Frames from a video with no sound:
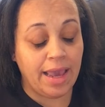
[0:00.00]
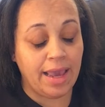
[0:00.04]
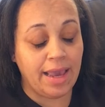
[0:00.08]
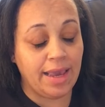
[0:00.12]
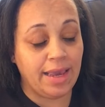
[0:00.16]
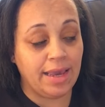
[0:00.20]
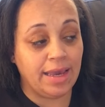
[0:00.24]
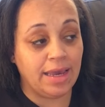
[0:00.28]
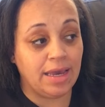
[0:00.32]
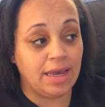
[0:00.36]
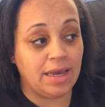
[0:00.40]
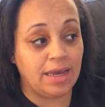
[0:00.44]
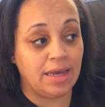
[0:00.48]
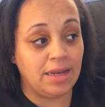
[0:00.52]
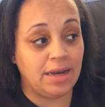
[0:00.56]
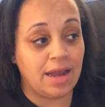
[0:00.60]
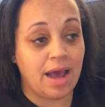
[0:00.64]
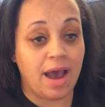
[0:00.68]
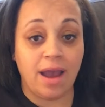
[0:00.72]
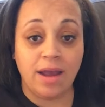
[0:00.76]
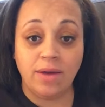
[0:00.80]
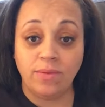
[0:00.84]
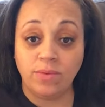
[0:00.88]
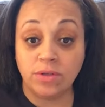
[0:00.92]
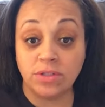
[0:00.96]
and
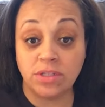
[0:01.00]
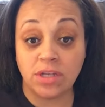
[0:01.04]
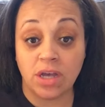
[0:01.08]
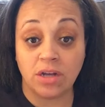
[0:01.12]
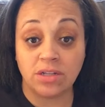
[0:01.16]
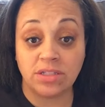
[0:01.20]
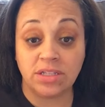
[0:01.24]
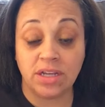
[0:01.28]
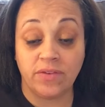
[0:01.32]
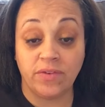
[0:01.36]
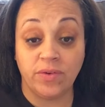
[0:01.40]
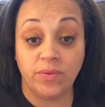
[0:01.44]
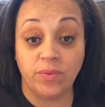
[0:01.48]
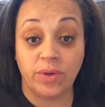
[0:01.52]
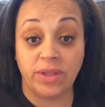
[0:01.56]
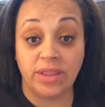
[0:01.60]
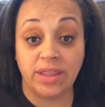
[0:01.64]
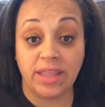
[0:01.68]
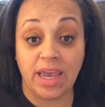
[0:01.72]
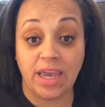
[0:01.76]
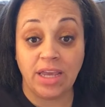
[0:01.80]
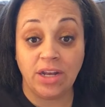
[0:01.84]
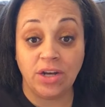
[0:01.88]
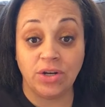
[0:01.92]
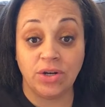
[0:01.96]
I will talk to
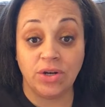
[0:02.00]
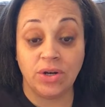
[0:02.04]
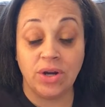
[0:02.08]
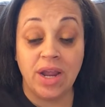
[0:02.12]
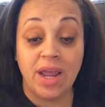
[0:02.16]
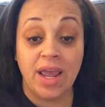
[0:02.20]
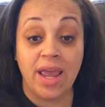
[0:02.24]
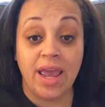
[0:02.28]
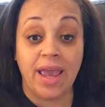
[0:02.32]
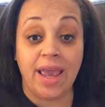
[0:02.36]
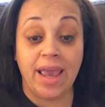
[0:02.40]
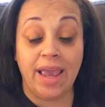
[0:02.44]
everyone later,